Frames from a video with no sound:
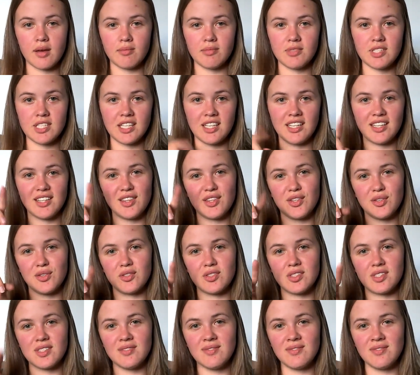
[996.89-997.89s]
to get
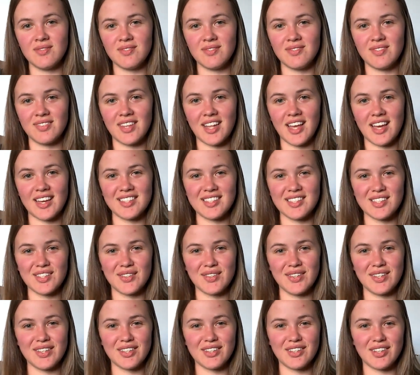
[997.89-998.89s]
those lines
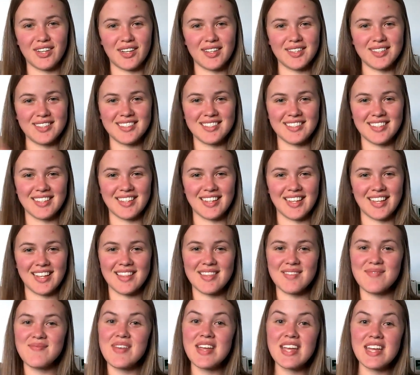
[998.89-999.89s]
going across, and then
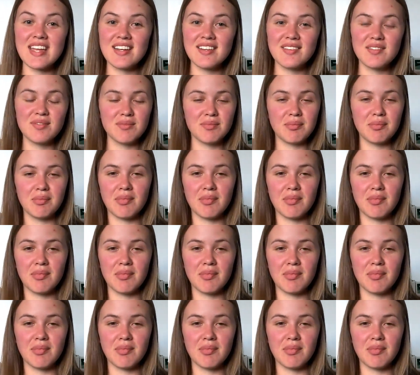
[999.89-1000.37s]
the main